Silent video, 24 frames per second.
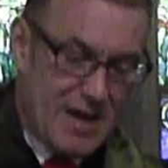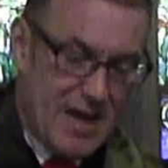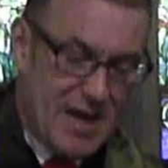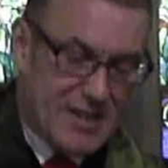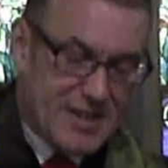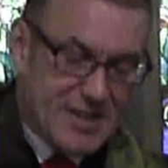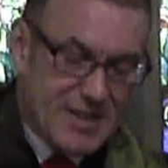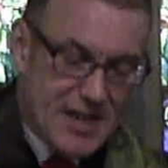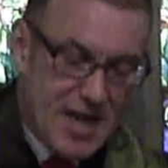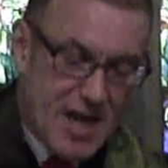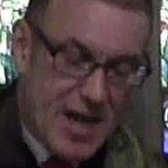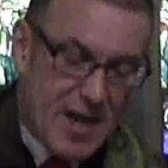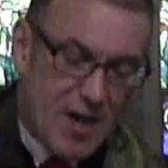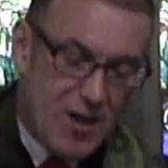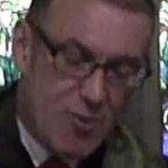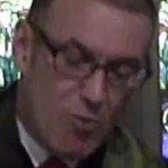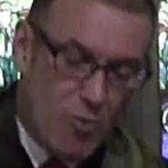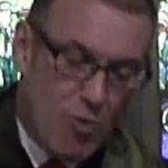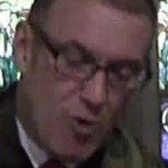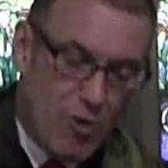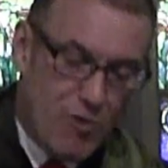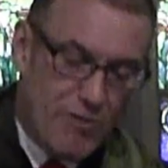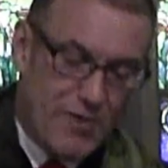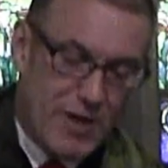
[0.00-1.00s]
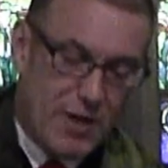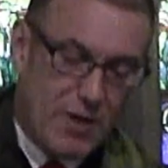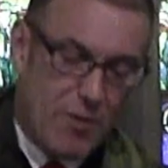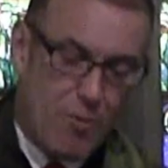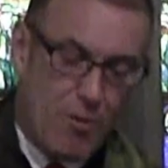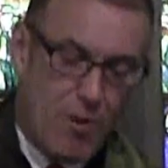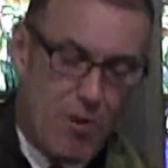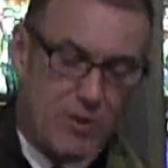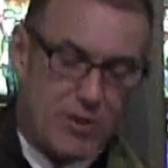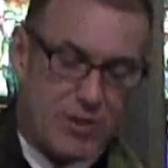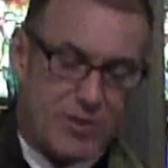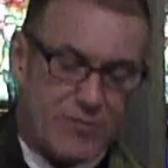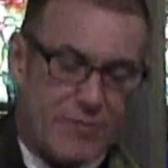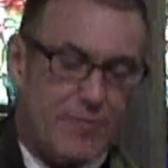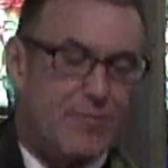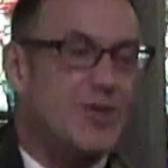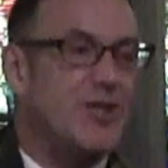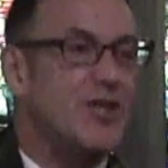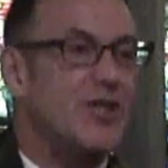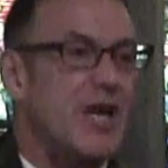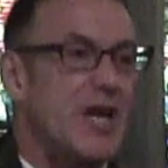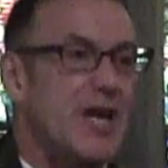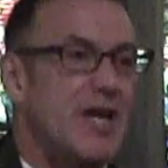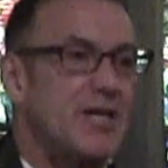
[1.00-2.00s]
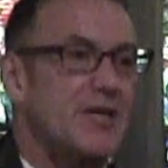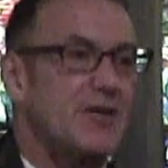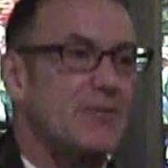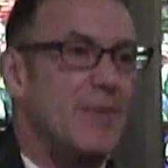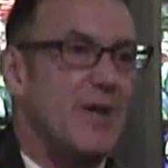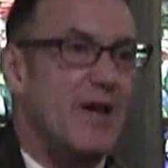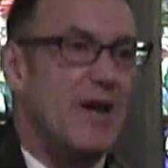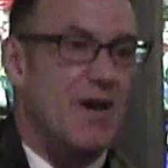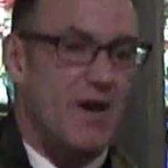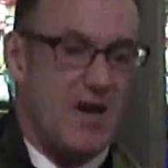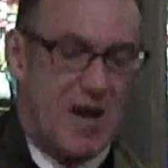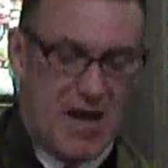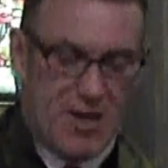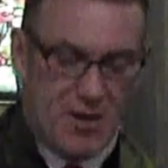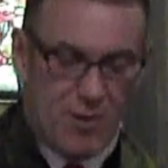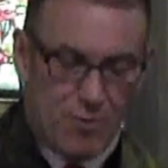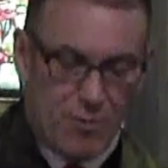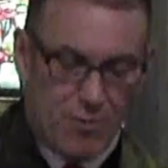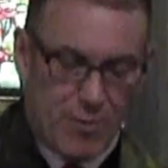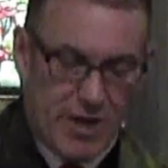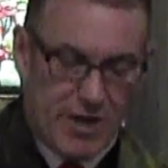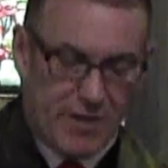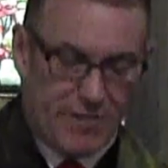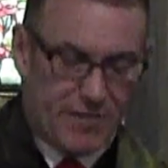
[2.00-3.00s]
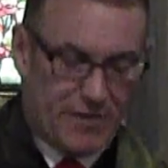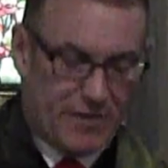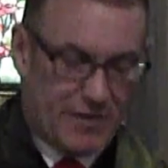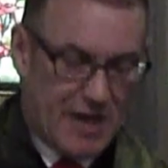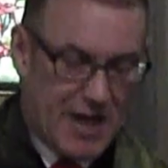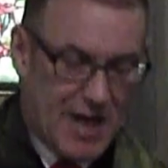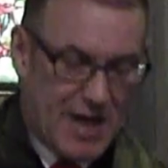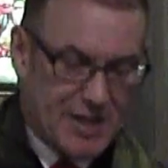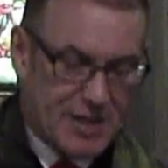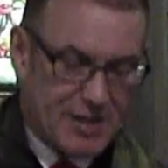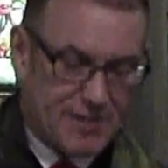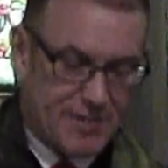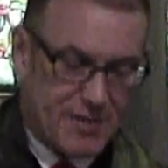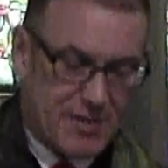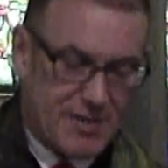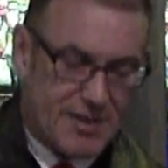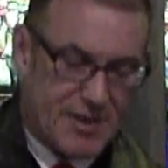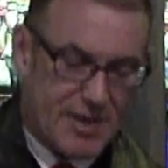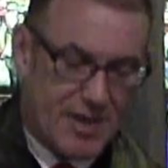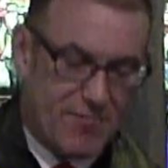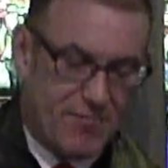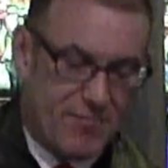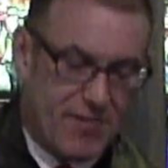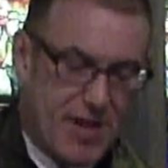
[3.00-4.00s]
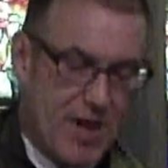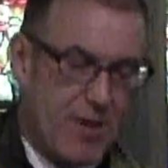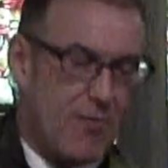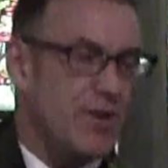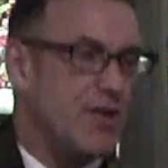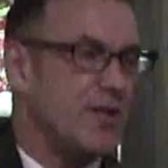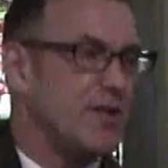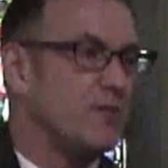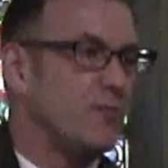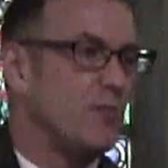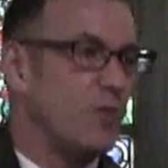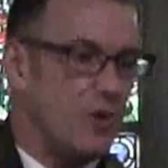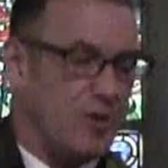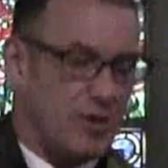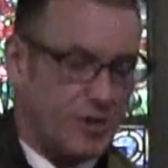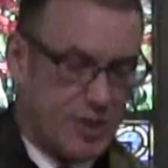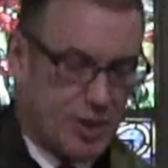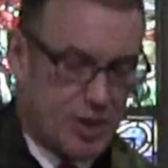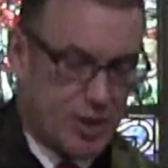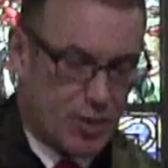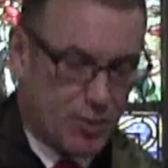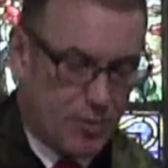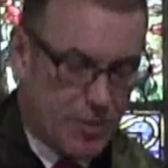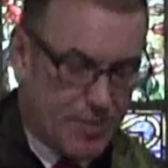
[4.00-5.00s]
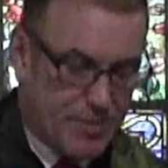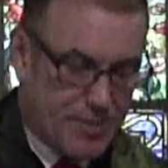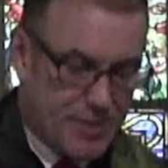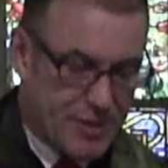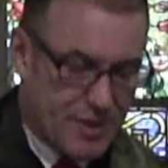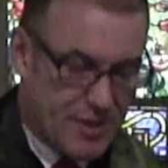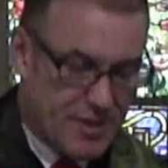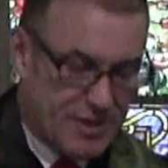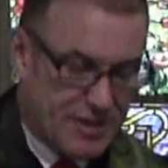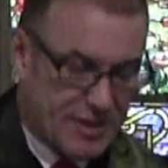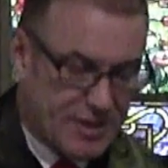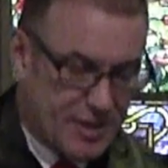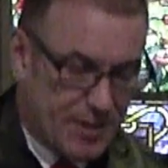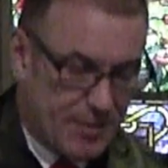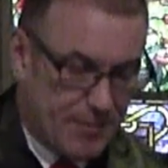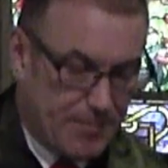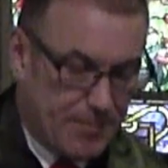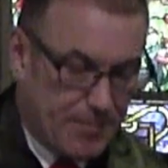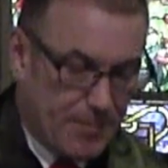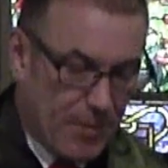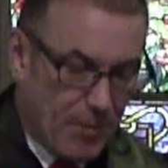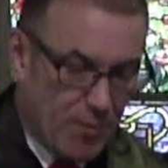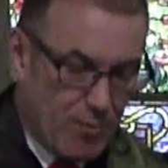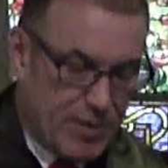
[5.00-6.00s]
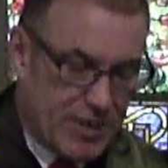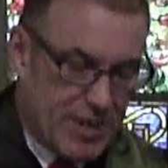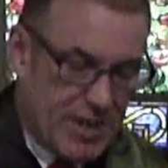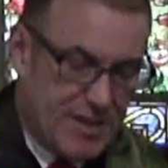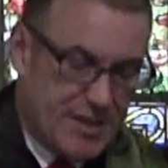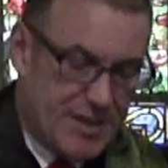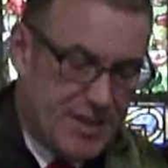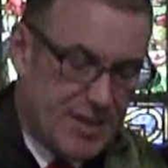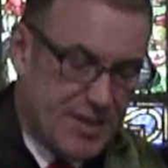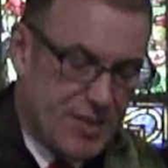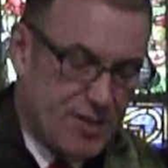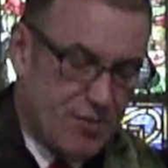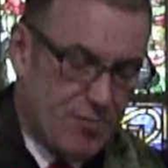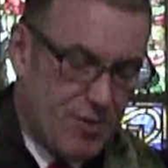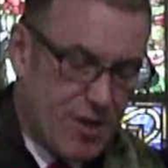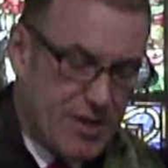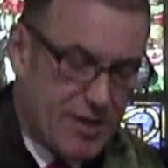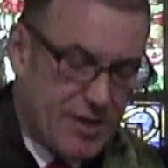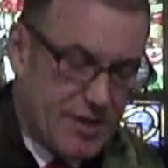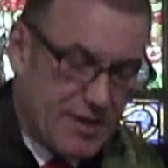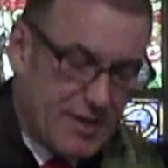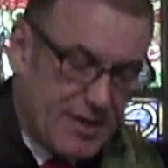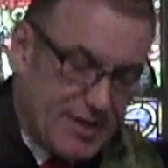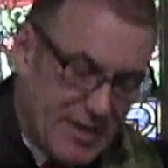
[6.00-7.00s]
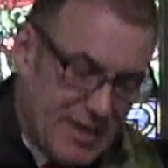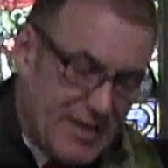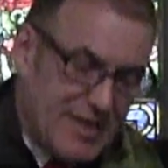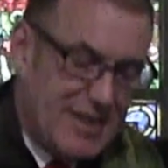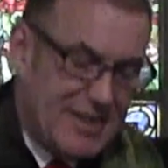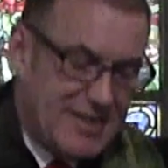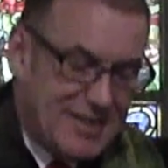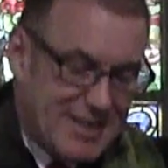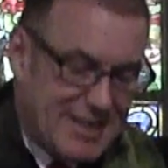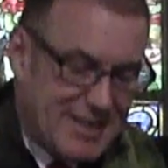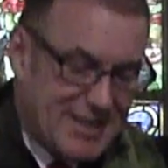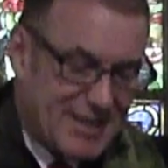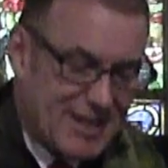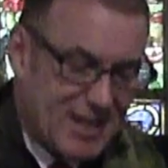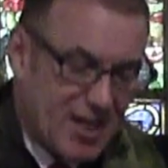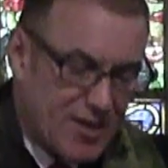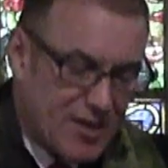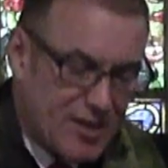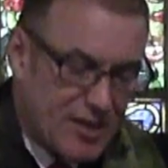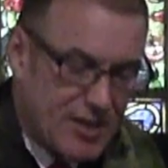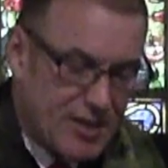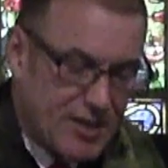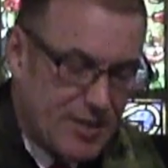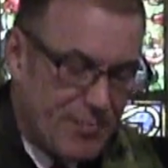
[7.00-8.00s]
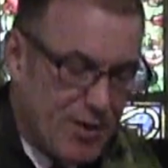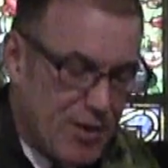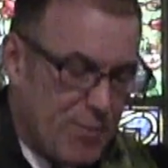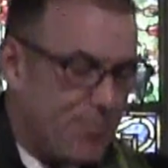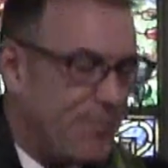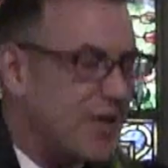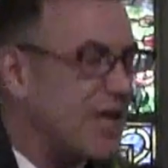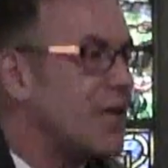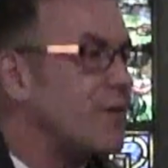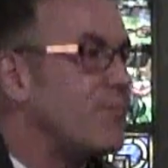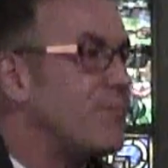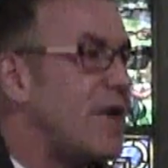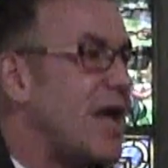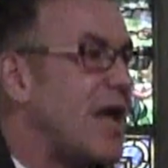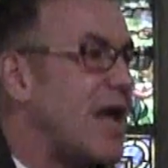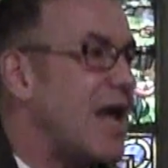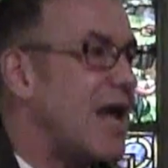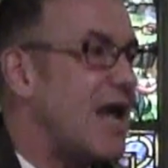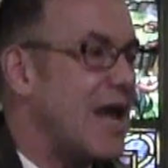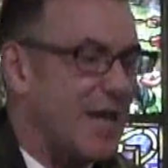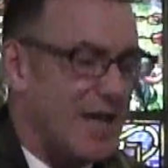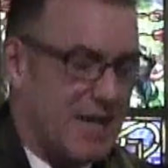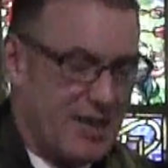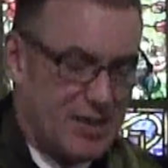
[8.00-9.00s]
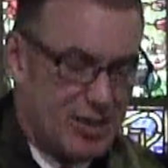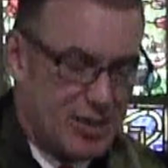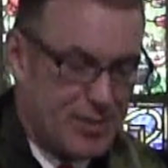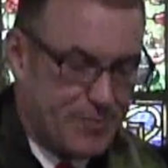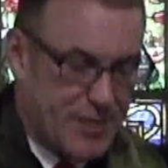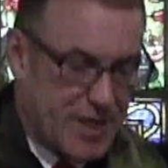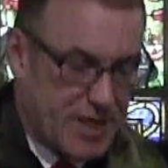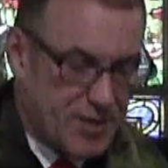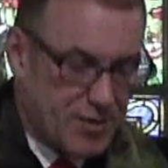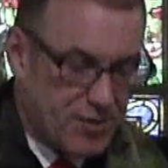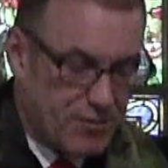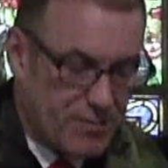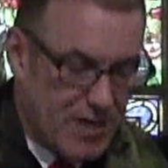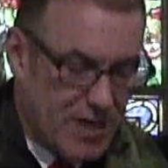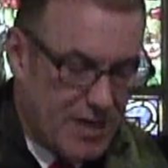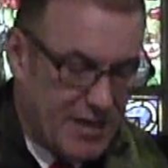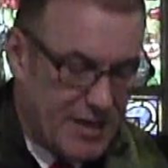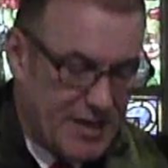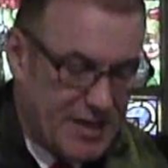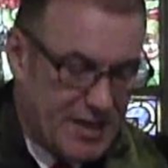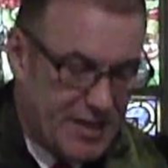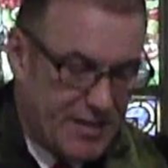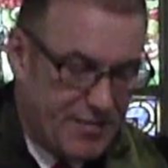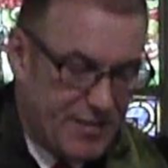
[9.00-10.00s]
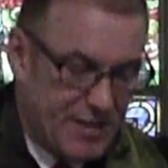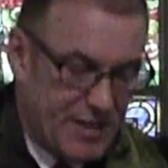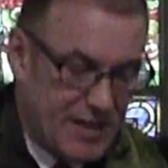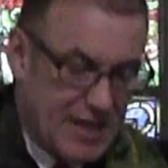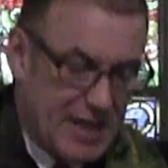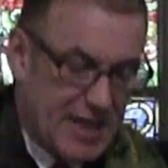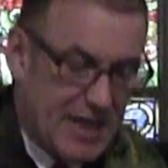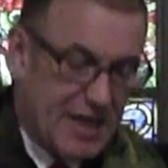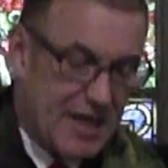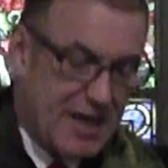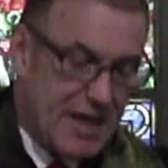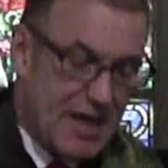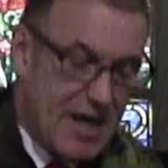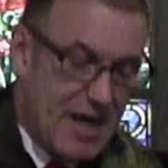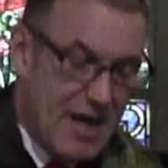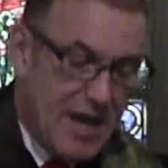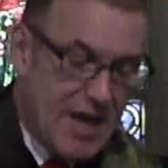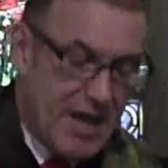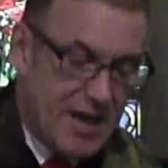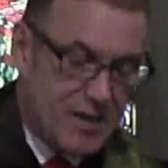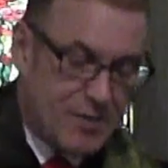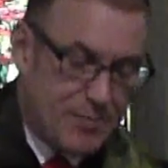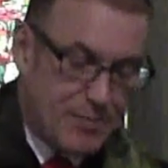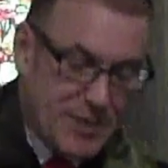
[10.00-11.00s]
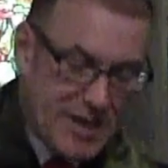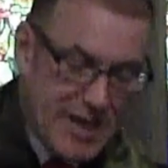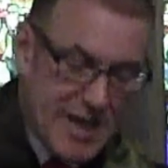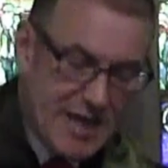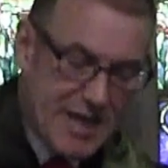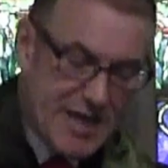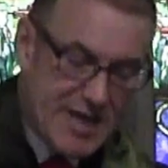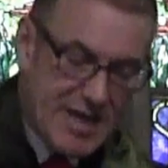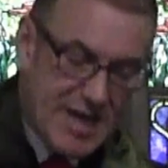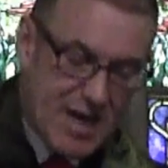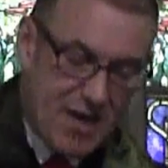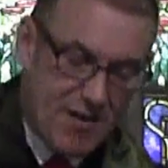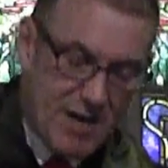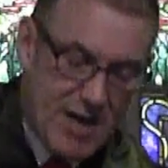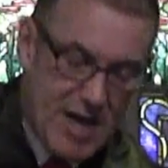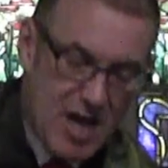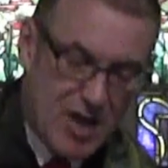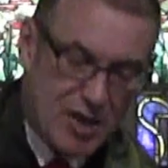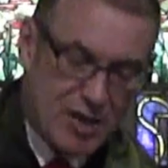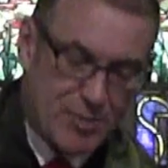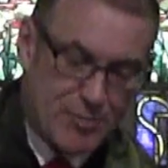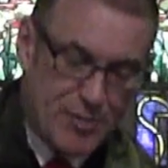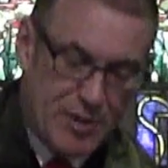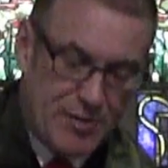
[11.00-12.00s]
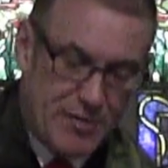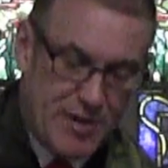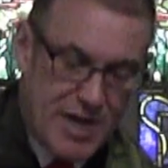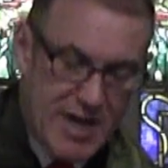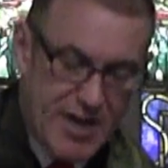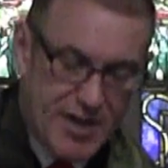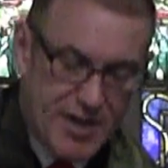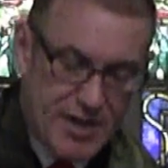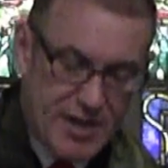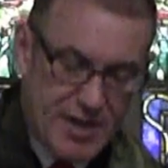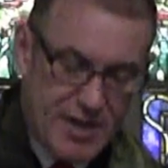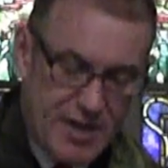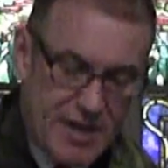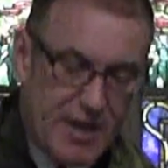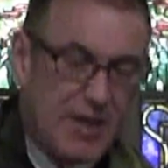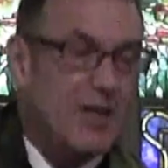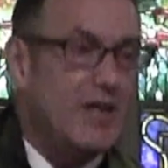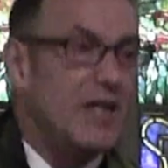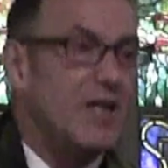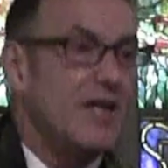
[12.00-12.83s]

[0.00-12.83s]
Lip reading: As Sagan woven quotes from Shakespeare and Greek philosophers and various world scriptures with his discussions of the Big Bang and special relativity and planetary exploration